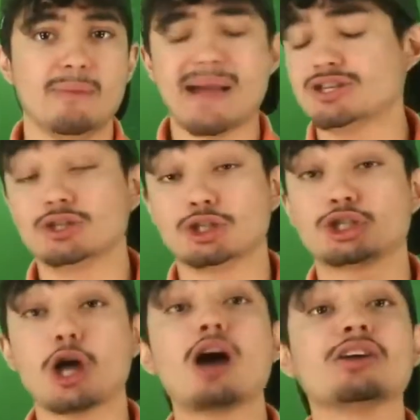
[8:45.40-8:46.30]
Imagine the
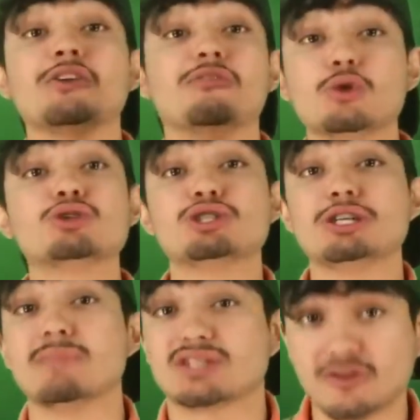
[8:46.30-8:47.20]
shock and confusion
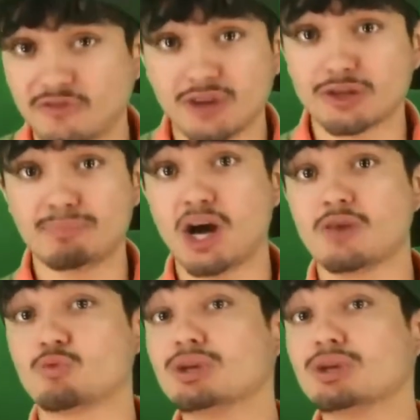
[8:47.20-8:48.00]
she must have felt upon